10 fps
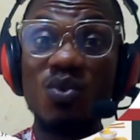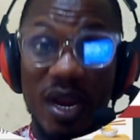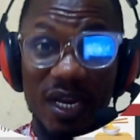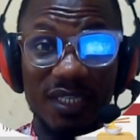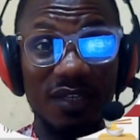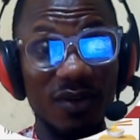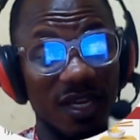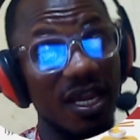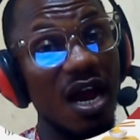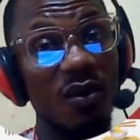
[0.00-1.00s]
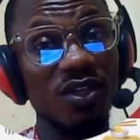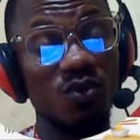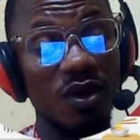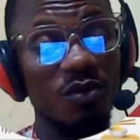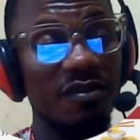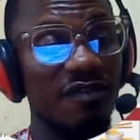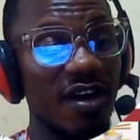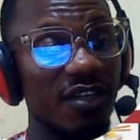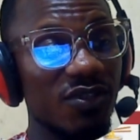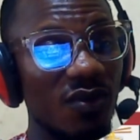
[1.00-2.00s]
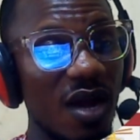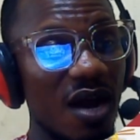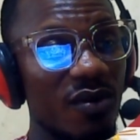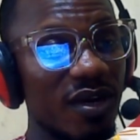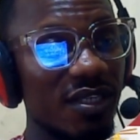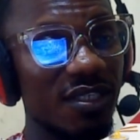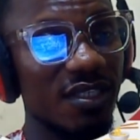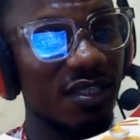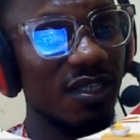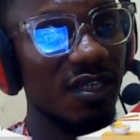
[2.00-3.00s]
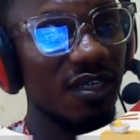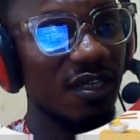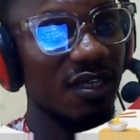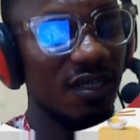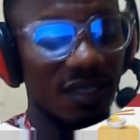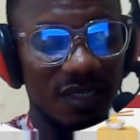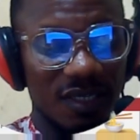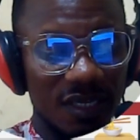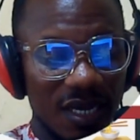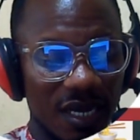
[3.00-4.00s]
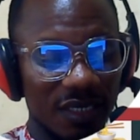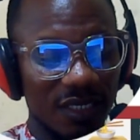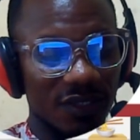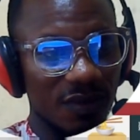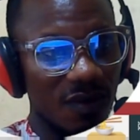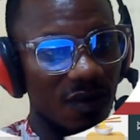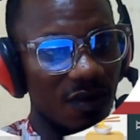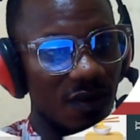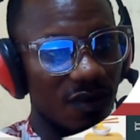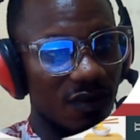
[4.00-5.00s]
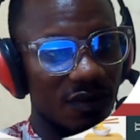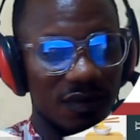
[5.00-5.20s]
worked. Okay, hours worked will be fine. So hours underscore